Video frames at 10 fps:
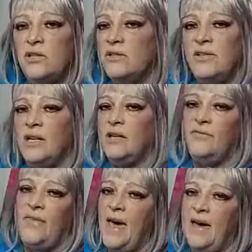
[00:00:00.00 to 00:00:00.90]
There's none
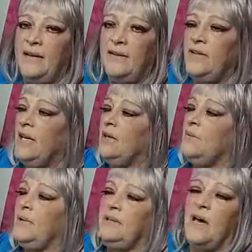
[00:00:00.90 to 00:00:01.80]
of that. You're
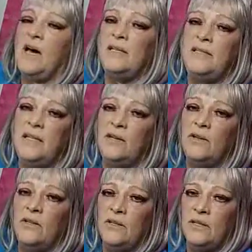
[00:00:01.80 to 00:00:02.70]
dealing with gods
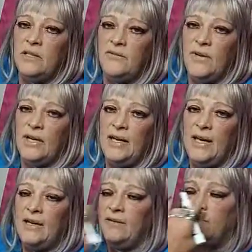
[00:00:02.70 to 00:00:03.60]
here, the very
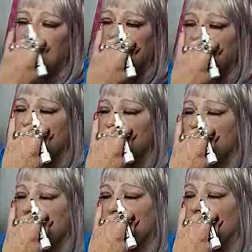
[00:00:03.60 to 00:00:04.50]
head of this.
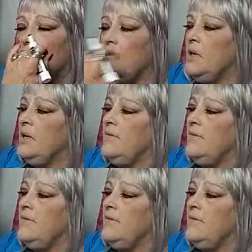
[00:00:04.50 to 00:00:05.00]
So